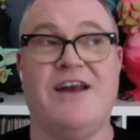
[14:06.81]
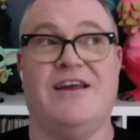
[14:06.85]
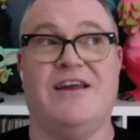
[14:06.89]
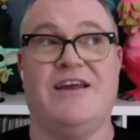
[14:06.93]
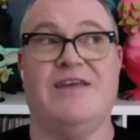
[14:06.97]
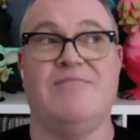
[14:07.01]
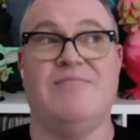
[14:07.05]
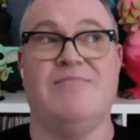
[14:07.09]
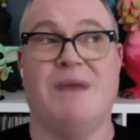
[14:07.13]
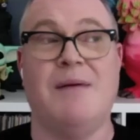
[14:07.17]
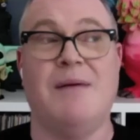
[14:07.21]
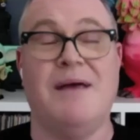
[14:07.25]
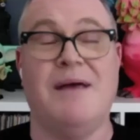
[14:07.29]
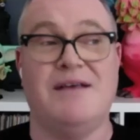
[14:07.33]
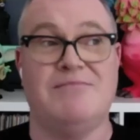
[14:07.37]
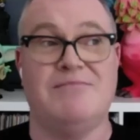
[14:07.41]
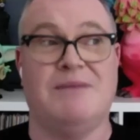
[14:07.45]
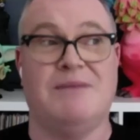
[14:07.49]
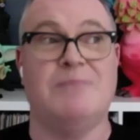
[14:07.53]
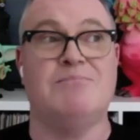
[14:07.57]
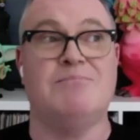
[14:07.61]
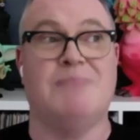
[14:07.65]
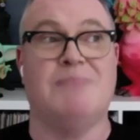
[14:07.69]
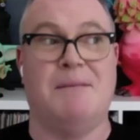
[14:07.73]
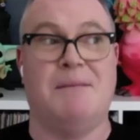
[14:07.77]
Mom
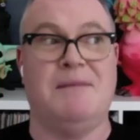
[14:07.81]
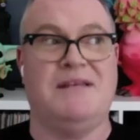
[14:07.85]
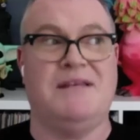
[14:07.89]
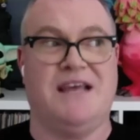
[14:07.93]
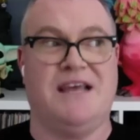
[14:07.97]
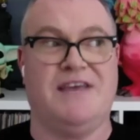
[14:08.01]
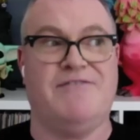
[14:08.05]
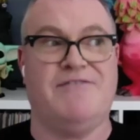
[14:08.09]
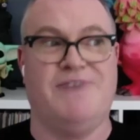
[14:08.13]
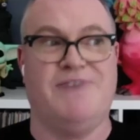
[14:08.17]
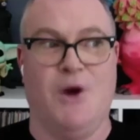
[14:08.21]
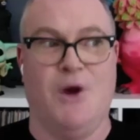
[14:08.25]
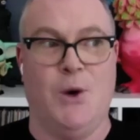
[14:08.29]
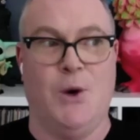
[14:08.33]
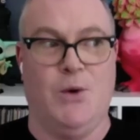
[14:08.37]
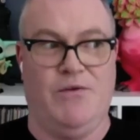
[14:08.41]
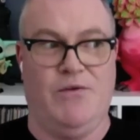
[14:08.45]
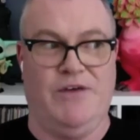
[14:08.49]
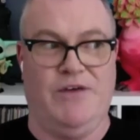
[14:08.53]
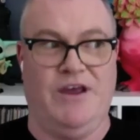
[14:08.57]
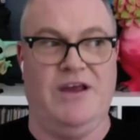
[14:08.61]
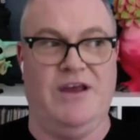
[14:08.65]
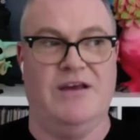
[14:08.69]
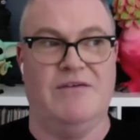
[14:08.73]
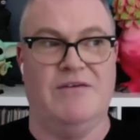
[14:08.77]
made me take a photo of it
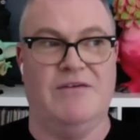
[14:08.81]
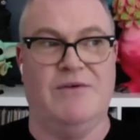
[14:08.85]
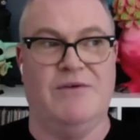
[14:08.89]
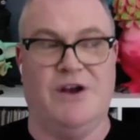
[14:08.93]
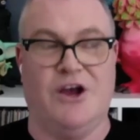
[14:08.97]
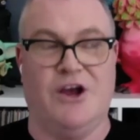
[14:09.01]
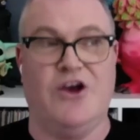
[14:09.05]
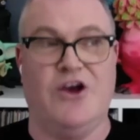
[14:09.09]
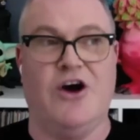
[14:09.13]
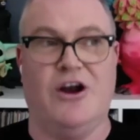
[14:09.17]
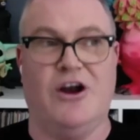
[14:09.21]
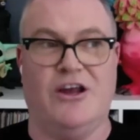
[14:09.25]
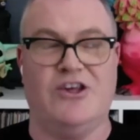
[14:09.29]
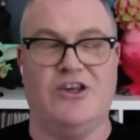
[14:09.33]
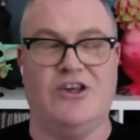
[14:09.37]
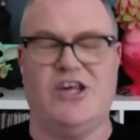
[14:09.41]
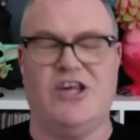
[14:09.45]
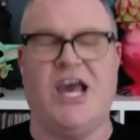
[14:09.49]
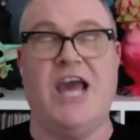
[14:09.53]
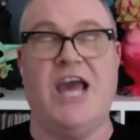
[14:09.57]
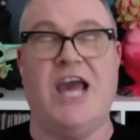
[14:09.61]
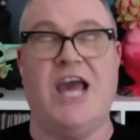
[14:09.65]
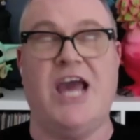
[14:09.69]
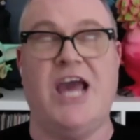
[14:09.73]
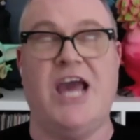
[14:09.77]
when I got it. She
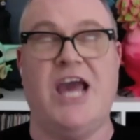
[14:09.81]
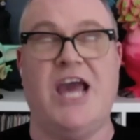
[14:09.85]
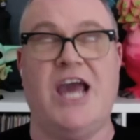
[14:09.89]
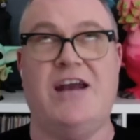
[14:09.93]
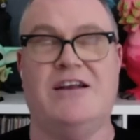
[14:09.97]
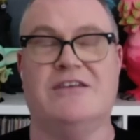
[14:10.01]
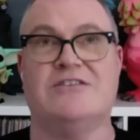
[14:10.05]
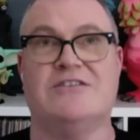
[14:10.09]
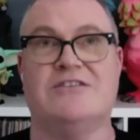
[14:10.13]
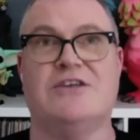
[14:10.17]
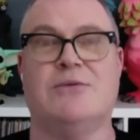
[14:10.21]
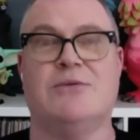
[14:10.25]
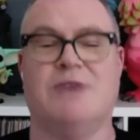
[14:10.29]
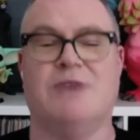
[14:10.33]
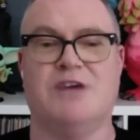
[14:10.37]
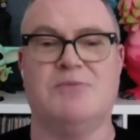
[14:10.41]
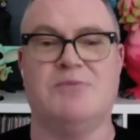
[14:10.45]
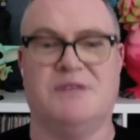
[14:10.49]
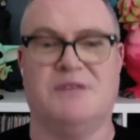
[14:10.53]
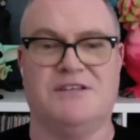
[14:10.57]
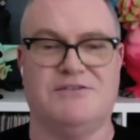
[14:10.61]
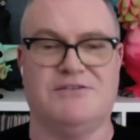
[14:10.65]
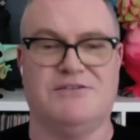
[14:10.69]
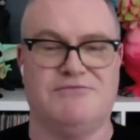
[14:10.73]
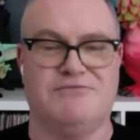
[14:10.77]
hated it so much. But there's
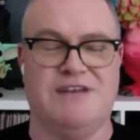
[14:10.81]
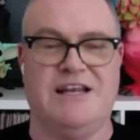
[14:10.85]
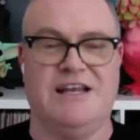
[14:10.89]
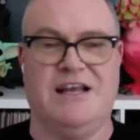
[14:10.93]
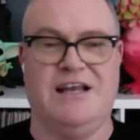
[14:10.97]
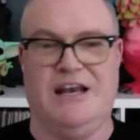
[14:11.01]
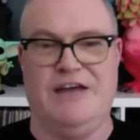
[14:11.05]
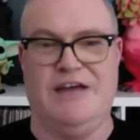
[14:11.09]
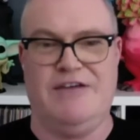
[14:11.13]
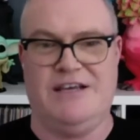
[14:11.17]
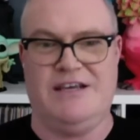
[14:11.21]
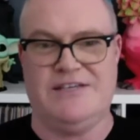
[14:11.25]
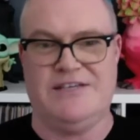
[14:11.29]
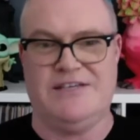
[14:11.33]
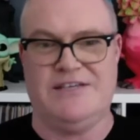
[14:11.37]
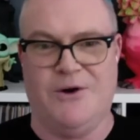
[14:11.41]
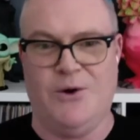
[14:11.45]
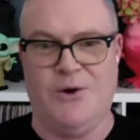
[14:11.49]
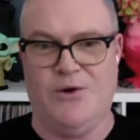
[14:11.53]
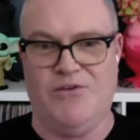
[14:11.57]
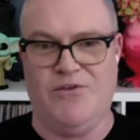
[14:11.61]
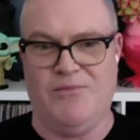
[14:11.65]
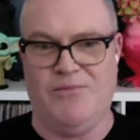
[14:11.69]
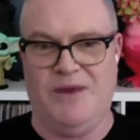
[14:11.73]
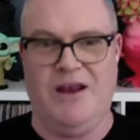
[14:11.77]
a really hilarious photo of
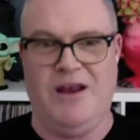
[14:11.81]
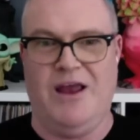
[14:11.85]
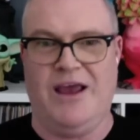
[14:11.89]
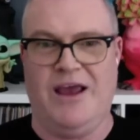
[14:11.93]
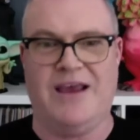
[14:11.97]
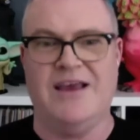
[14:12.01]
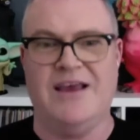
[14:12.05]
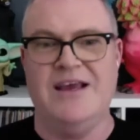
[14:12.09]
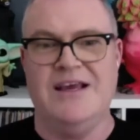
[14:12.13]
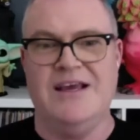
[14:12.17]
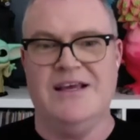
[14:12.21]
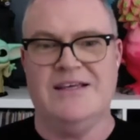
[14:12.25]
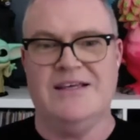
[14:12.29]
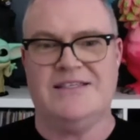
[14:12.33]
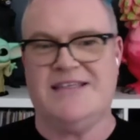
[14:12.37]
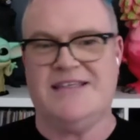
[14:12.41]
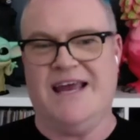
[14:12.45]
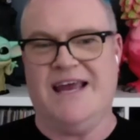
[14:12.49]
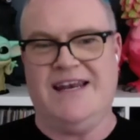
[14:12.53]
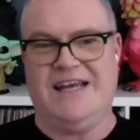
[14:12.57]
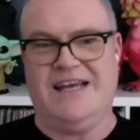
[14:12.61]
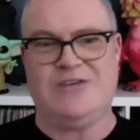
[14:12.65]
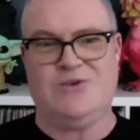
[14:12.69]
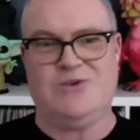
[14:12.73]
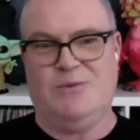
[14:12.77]
me like standing next
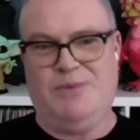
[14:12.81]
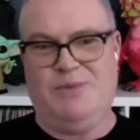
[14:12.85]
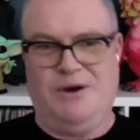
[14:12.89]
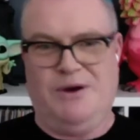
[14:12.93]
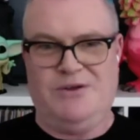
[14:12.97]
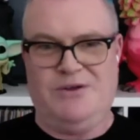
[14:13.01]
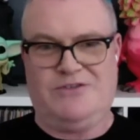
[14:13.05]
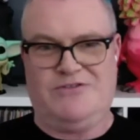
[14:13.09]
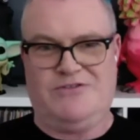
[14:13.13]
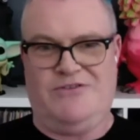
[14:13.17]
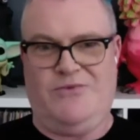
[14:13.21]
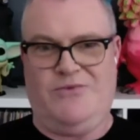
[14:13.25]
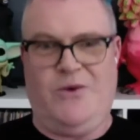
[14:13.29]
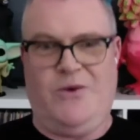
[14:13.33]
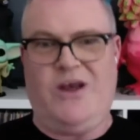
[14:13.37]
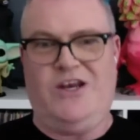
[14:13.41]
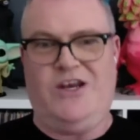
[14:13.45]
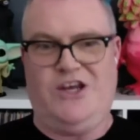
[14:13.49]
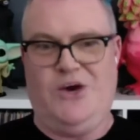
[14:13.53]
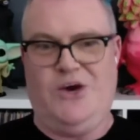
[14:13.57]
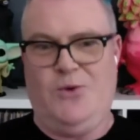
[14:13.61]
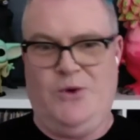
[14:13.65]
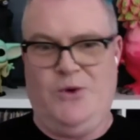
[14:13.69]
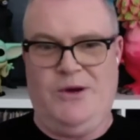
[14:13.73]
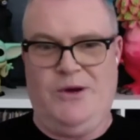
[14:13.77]
to a poster of Wendy O.
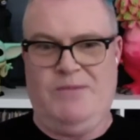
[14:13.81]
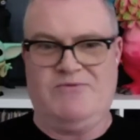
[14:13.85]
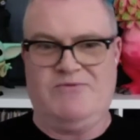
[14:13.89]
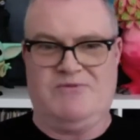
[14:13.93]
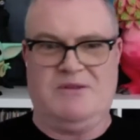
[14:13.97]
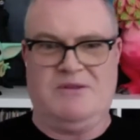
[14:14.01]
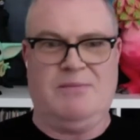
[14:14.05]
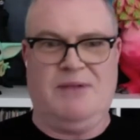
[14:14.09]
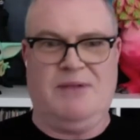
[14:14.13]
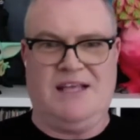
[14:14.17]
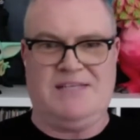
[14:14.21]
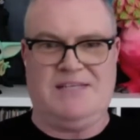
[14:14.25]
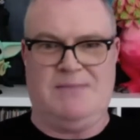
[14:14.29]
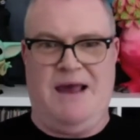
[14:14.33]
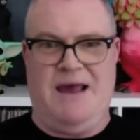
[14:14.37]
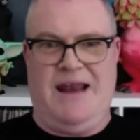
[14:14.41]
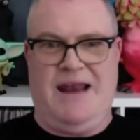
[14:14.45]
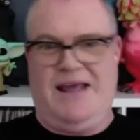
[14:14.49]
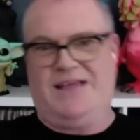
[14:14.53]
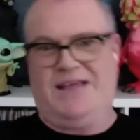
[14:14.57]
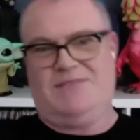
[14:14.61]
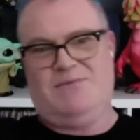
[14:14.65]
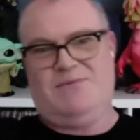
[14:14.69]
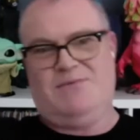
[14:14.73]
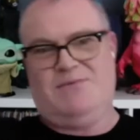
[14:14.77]
Williams from the Plasmatics
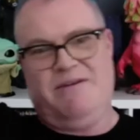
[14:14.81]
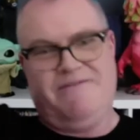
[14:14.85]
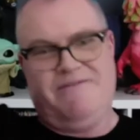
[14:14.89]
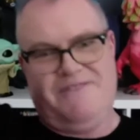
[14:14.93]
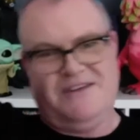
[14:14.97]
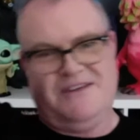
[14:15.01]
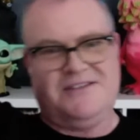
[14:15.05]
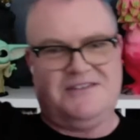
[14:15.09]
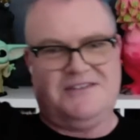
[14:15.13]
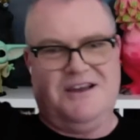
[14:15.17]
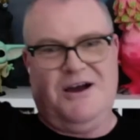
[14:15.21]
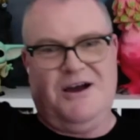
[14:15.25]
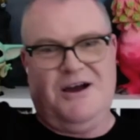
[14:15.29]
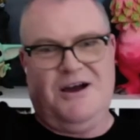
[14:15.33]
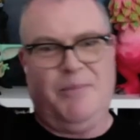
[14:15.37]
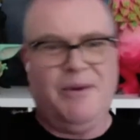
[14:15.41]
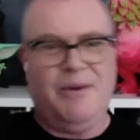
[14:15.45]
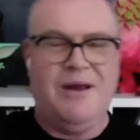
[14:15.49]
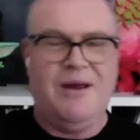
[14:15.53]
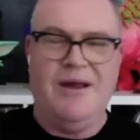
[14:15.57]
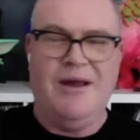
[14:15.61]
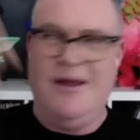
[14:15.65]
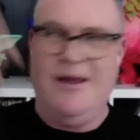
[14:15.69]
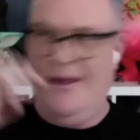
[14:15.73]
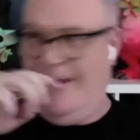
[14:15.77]
with my fist up.
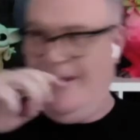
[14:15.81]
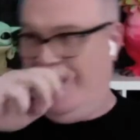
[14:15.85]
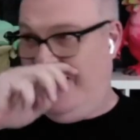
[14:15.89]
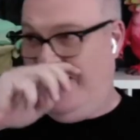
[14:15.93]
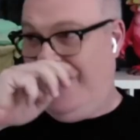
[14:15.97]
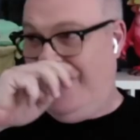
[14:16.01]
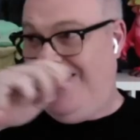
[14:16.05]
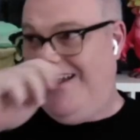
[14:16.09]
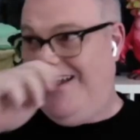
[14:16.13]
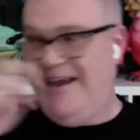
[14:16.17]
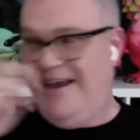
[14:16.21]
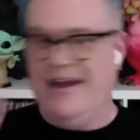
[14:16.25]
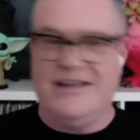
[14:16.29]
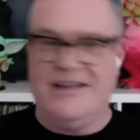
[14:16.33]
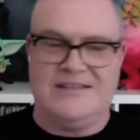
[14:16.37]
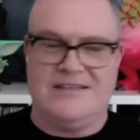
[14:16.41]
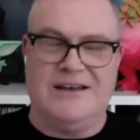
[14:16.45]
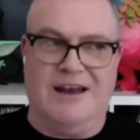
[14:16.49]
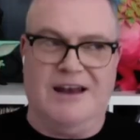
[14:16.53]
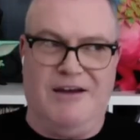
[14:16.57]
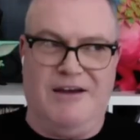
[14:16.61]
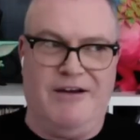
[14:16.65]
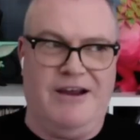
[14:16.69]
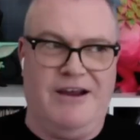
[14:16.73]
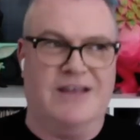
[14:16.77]
It's
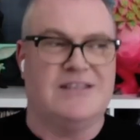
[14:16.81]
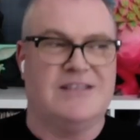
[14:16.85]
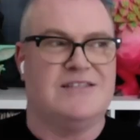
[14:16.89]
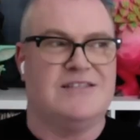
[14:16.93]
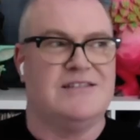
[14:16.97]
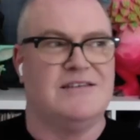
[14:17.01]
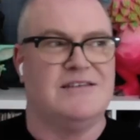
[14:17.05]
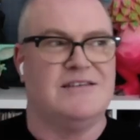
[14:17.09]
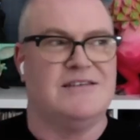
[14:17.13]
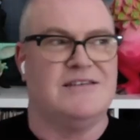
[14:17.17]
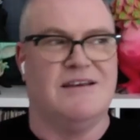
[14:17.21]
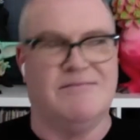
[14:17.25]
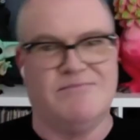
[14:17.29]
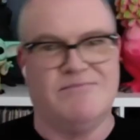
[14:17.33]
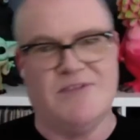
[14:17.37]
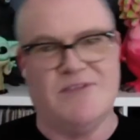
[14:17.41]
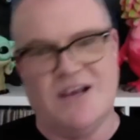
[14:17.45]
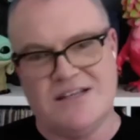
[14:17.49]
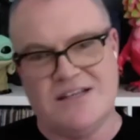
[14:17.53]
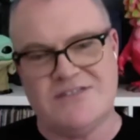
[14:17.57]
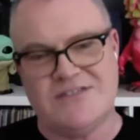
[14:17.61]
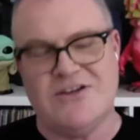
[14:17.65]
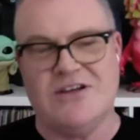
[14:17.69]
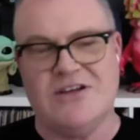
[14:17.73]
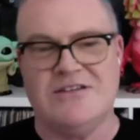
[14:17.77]
hilarious. It's
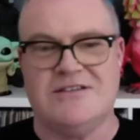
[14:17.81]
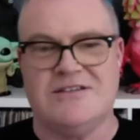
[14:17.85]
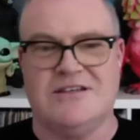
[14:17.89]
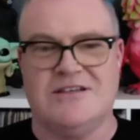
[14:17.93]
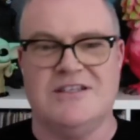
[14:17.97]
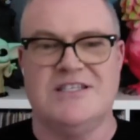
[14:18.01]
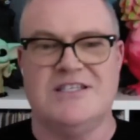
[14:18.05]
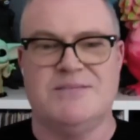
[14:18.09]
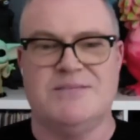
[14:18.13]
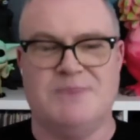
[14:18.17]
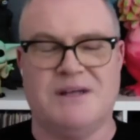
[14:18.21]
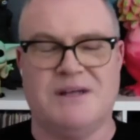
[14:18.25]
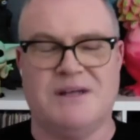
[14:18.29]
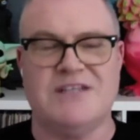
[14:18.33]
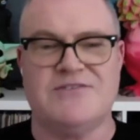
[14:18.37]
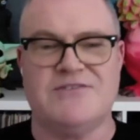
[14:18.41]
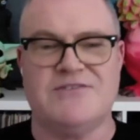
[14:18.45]
nonsense, but it's funny.